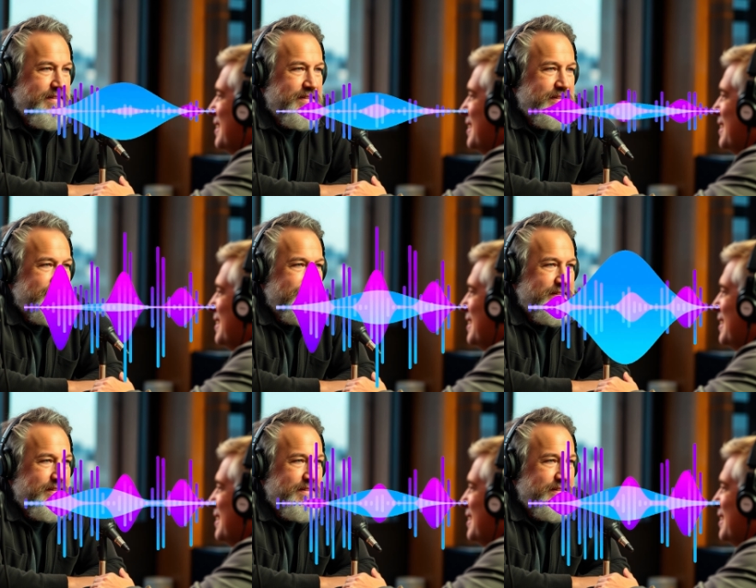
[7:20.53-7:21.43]
And
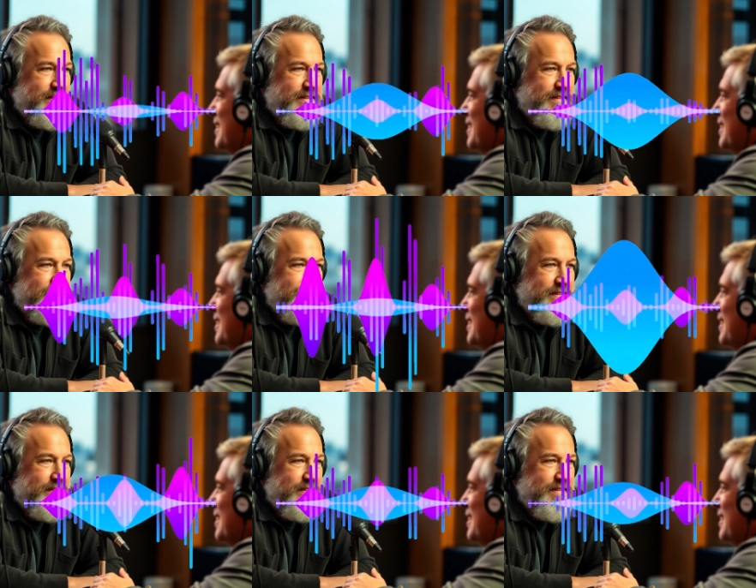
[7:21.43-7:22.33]
Waitzkin, he's
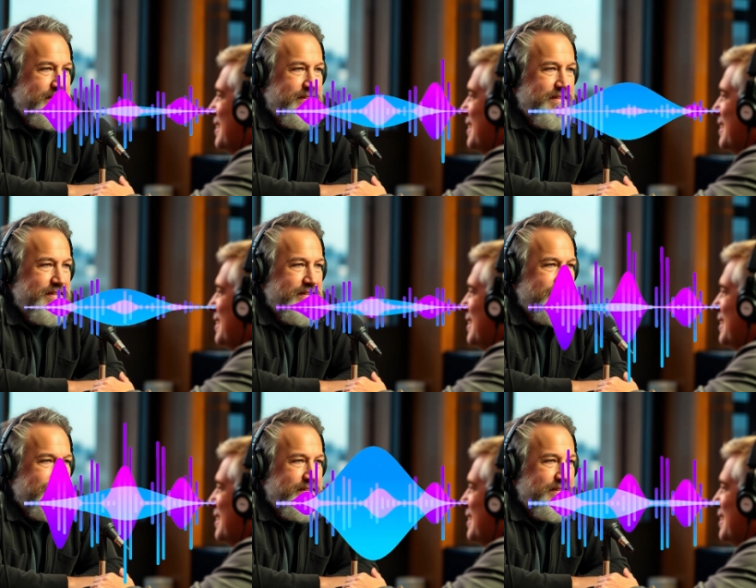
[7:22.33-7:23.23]
got this
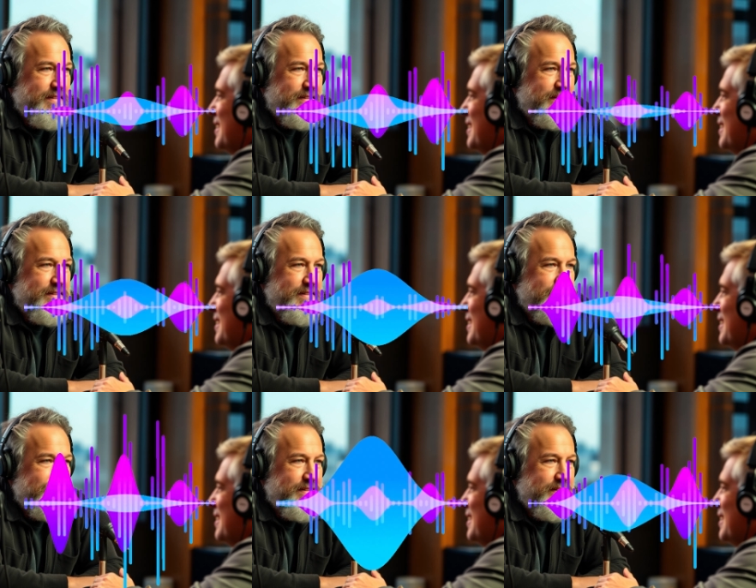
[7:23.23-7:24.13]
like, kind of
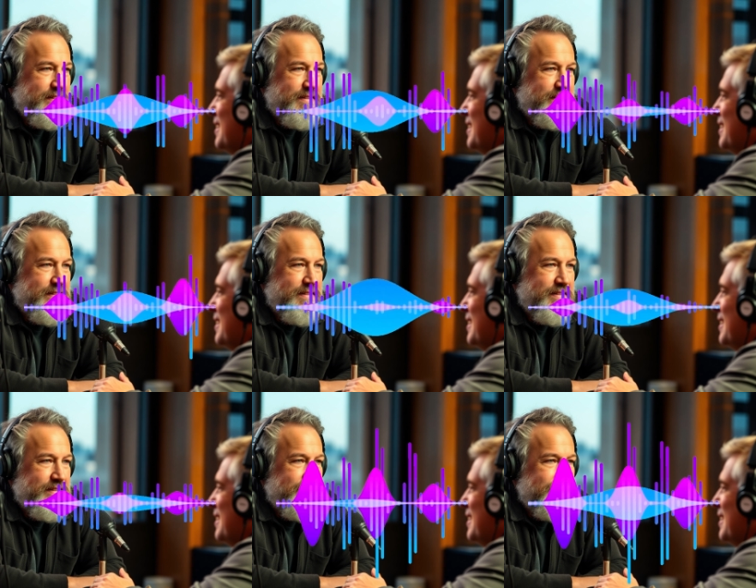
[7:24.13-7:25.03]
firsthand experience
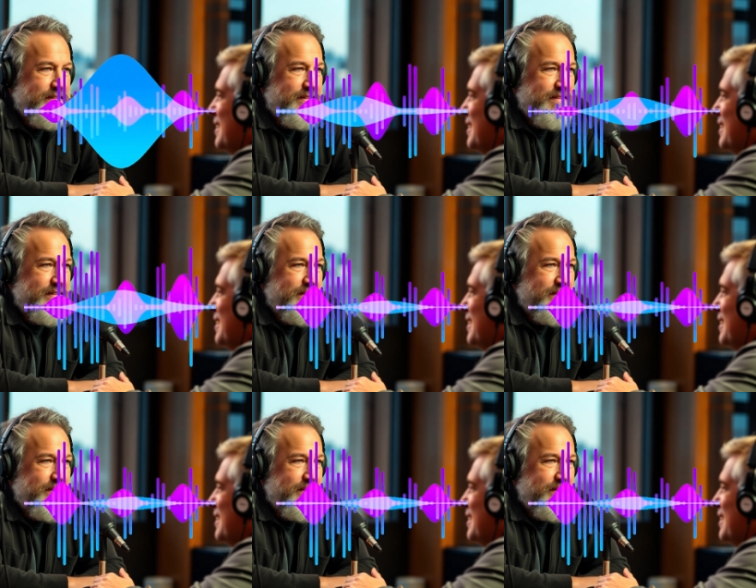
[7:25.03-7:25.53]
with this, right?